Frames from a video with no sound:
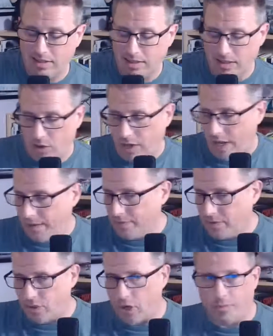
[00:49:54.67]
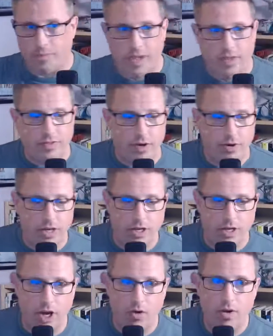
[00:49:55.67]
Okay, so there you
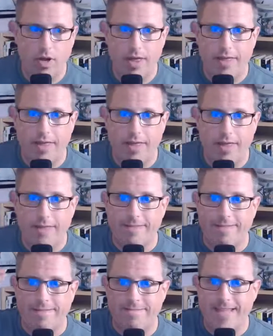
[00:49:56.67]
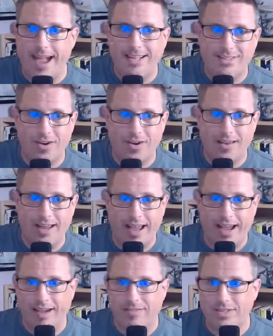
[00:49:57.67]
go. That's all I
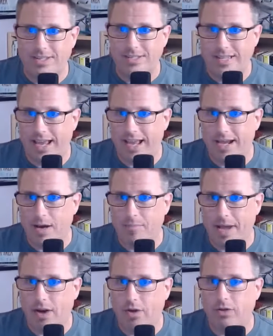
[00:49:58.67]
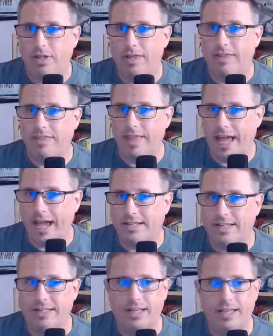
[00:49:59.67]
have to say about
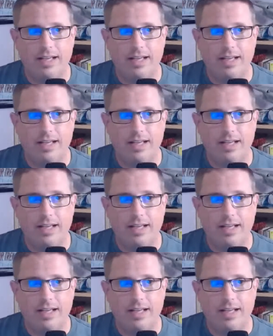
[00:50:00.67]
that.